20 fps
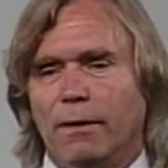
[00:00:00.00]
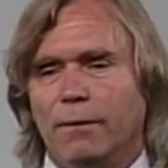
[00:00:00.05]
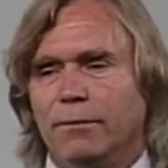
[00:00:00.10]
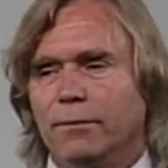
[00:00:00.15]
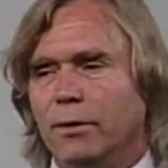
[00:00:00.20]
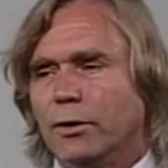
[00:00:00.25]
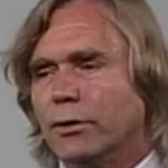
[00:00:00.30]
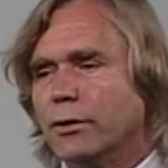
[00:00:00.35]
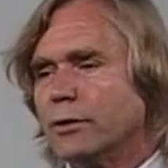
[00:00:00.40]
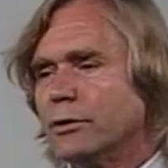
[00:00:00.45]

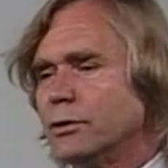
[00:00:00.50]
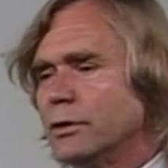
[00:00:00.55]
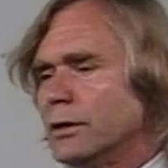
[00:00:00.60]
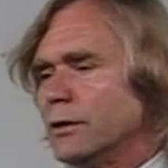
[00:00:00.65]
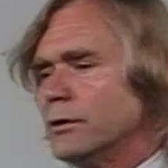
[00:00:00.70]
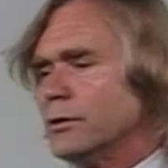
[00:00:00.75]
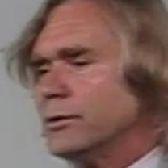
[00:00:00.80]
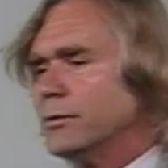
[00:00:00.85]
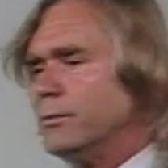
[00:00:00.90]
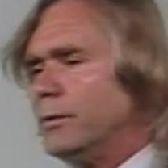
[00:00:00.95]
Motor
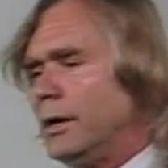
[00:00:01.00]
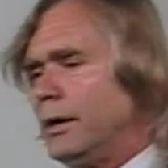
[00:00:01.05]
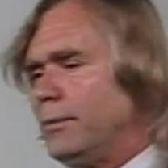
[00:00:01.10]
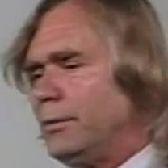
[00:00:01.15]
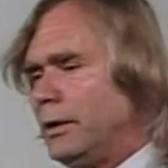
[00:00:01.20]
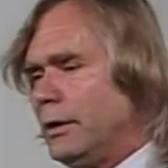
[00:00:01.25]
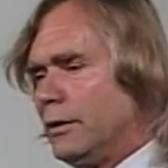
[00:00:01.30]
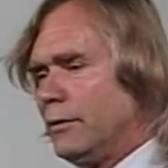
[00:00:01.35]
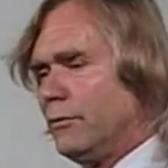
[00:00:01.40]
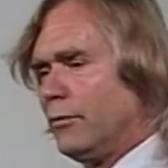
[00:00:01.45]
skills may
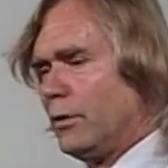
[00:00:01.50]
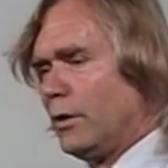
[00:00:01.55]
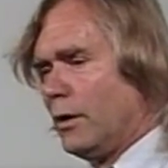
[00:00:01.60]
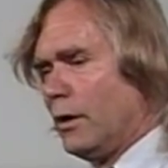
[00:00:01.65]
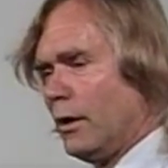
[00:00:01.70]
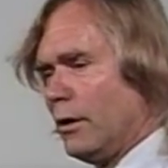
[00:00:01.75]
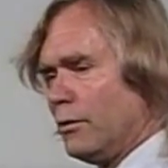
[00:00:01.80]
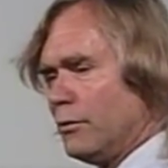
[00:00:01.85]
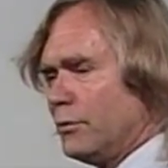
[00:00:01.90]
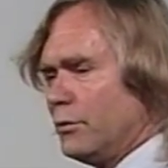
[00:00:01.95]
be
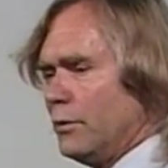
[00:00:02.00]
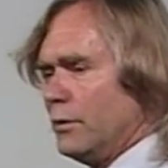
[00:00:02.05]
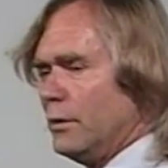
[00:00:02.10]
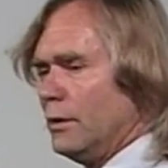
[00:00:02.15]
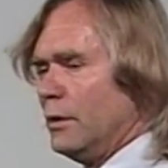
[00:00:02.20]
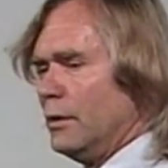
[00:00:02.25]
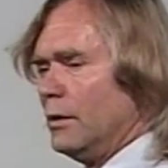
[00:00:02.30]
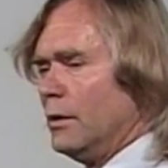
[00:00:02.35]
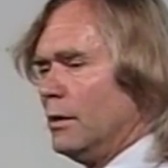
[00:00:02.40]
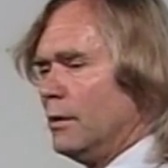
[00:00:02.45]
involved,
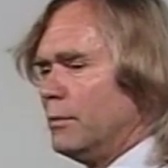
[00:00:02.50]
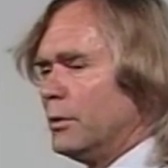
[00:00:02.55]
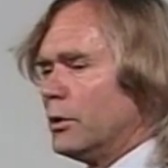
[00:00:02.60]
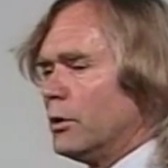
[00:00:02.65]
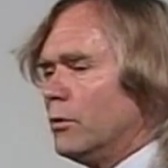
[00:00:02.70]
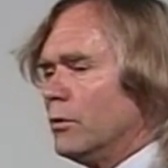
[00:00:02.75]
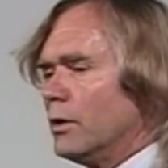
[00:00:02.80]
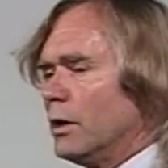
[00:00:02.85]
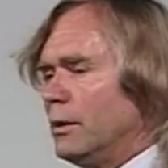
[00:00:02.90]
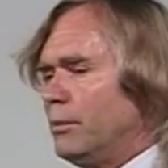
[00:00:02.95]
but
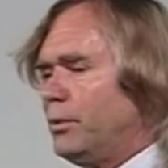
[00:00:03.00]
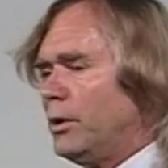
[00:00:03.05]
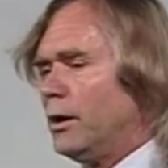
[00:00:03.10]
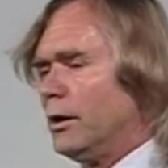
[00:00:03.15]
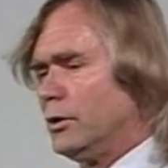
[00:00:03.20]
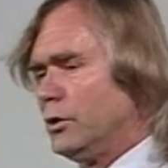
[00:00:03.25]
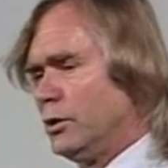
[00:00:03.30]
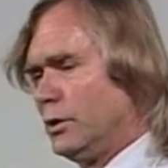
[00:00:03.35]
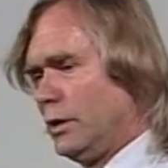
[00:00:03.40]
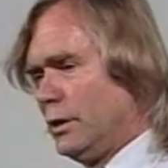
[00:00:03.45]
only
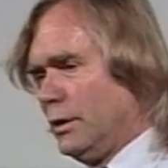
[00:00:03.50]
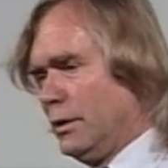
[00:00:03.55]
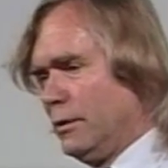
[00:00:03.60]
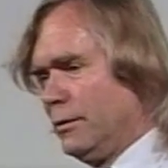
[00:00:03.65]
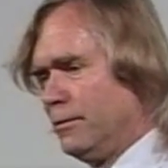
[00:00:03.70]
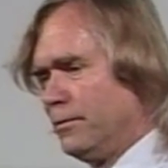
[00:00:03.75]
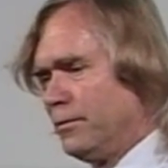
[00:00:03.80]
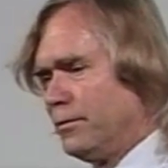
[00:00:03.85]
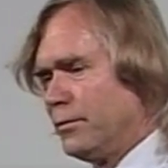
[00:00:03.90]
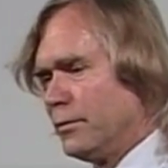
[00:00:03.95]
partially.
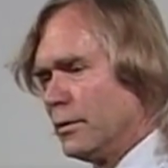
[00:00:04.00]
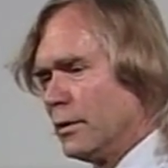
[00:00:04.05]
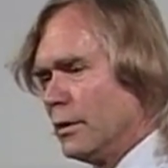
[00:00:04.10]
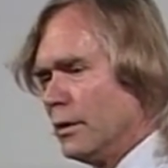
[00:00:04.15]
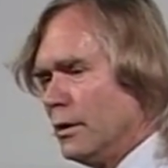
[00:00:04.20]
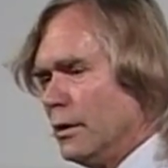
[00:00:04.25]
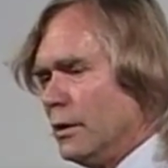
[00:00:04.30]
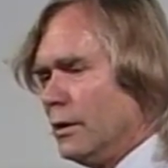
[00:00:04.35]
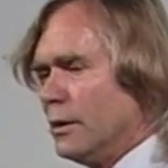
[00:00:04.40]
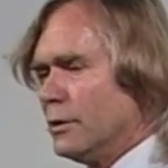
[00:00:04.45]

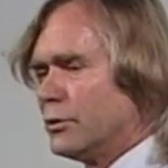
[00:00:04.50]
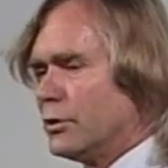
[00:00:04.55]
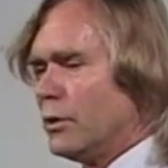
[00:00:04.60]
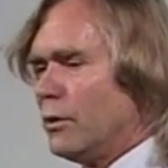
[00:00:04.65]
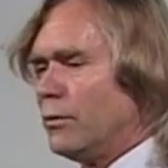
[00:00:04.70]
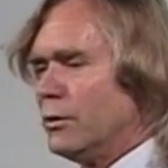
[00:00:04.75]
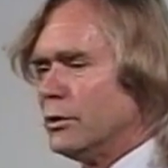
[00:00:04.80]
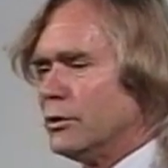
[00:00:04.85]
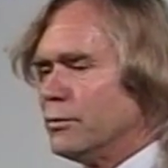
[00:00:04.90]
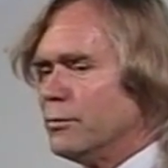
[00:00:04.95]
It's
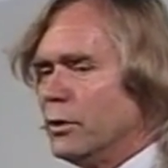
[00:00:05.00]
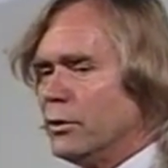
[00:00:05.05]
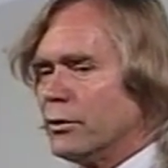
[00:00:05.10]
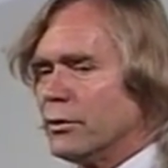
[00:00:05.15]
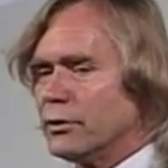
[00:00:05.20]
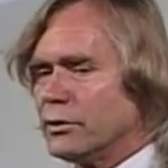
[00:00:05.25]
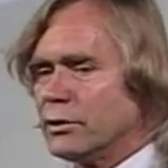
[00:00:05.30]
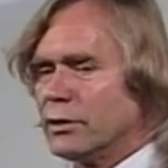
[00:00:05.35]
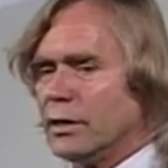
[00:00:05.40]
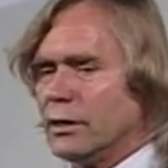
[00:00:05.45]
always
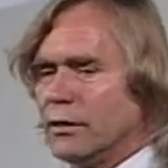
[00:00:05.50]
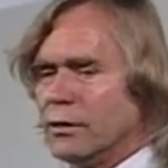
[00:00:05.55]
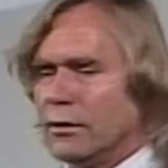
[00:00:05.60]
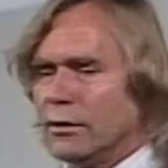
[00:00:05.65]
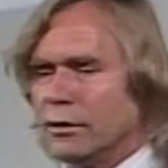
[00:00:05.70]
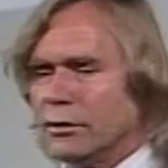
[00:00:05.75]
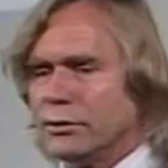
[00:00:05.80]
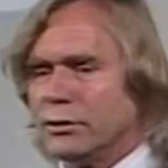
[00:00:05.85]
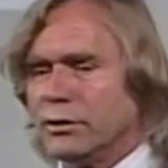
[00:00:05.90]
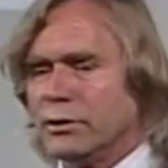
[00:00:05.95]
motor
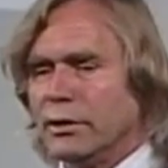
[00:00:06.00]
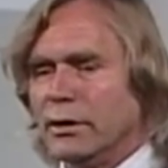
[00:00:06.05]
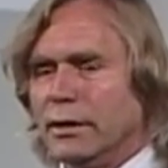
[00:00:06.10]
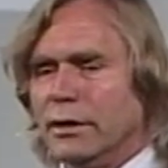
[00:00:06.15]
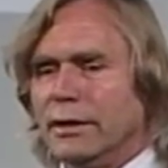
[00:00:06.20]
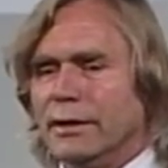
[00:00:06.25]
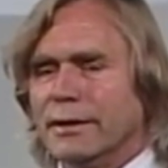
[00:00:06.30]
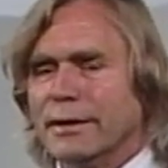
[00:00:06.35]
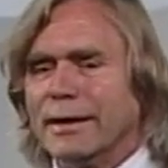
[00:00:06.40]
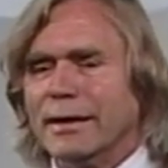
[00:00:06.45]
skills
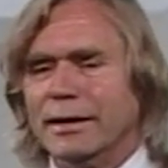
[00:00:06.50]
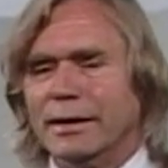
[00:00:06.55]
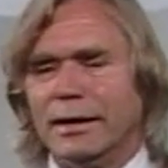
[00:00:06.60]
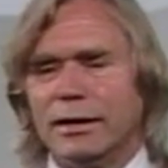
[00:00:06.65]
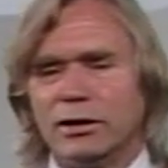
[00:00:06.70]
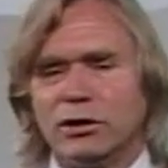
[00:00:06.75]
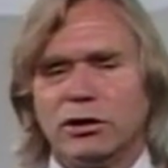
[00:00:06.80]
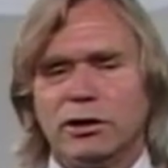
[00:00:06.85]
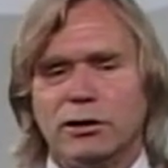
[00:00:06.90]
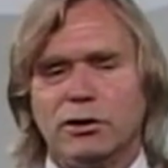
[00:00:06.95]
in
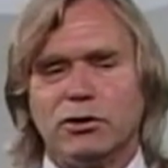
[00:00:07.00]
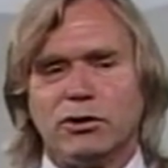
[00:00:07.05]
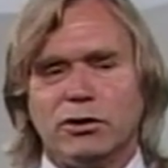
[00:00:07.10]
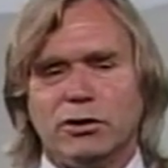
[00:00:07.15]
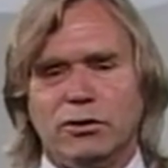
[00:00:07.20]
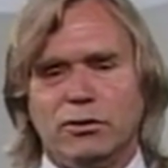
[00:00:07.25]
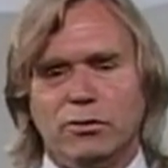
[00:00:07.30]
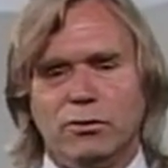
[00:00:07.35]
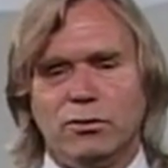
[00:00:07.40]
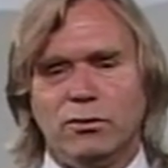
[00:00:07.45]
connection
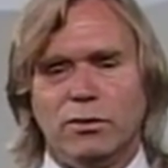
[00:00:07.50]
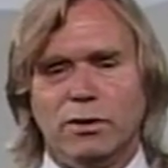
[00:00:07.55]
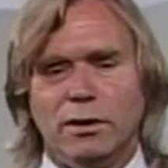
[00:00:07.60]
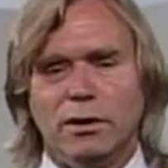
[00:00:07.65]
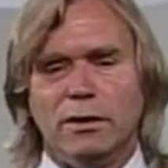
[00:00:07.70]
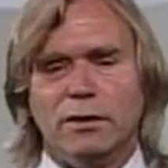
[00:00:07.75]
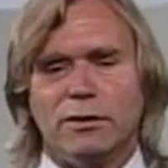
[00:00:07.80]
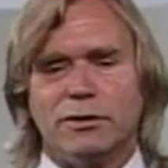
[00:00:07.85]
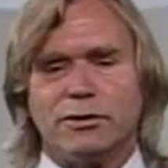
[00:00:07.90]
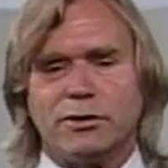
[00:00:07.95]
to
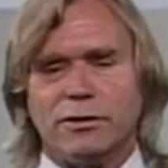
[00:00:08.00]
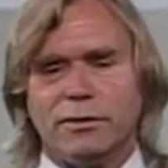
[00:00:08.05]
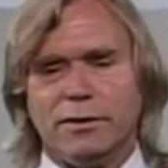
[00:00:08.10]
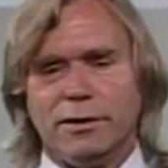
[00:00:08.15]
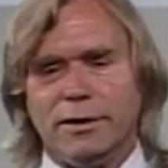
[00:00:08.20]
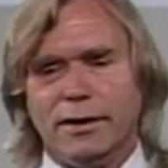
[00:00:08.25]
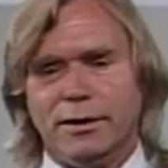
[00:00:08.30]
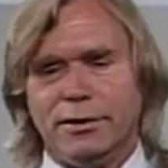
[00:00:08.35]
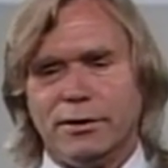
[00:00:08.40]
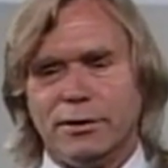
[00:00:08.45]

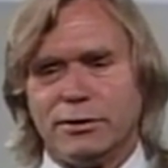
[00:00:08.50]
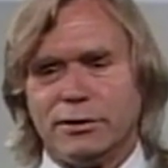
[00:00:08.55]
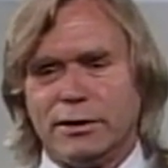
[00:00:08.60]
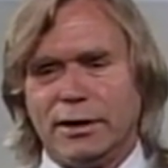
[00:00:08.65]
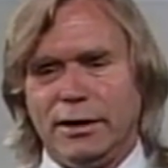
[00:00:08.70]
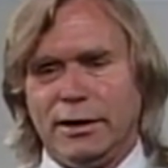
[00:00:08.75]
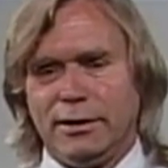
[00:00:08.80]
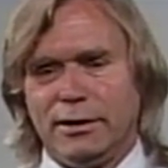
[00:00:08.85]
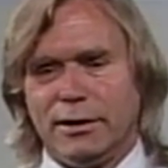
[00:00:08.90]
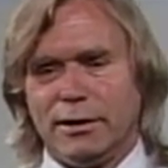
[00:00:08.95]
certain
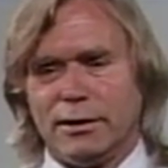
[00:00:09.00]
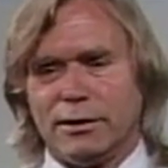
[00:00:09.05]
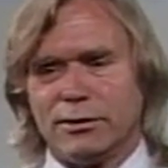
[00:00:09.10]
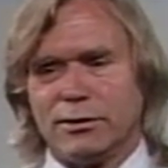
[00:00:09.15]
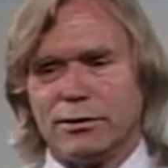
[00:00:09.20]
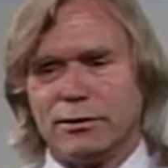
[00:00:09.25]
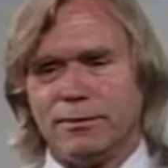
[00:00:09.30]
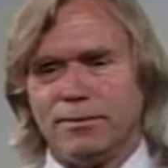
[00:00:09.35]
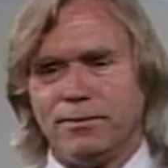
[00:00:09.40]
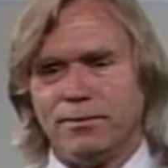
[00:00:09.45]
understandings.